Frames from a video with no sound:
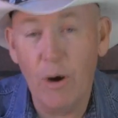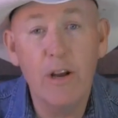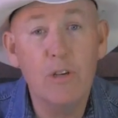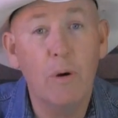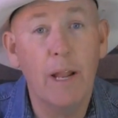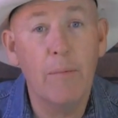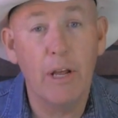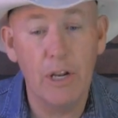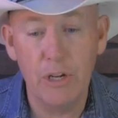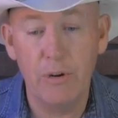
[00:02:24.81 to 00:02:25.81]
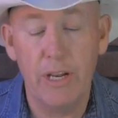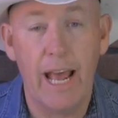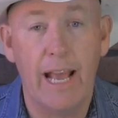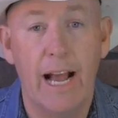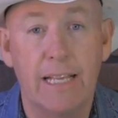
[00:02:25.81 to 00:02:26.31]
here's what I'm going to do
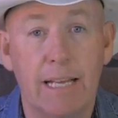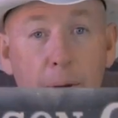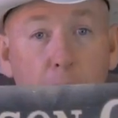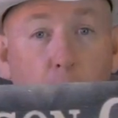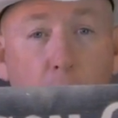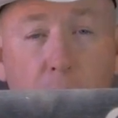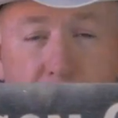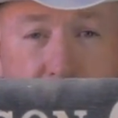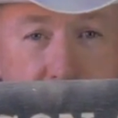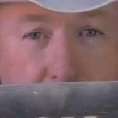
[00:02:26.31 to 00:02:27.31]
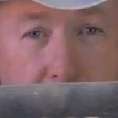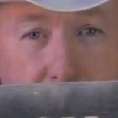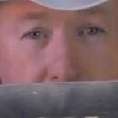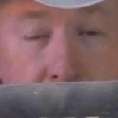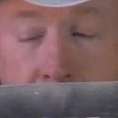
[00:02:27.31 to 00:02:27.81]
today, guys. I'm going to carve this
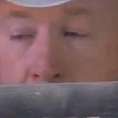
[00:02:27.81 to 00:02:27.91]
sign.